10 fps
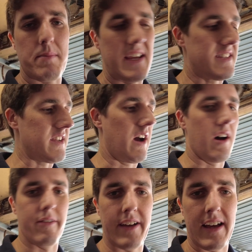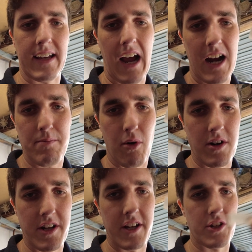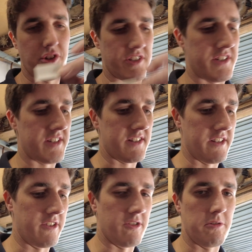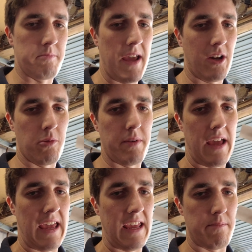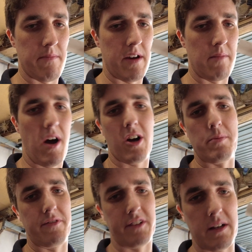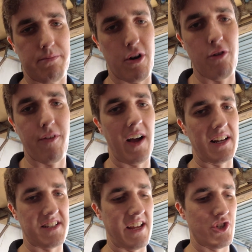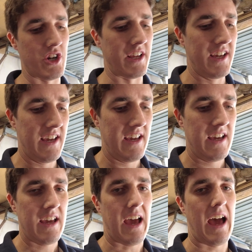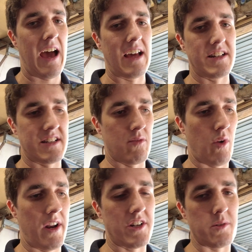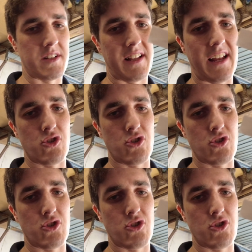a piece of cardboard just to make up a mock-up of the profile essentially, and what I'll do is I'll then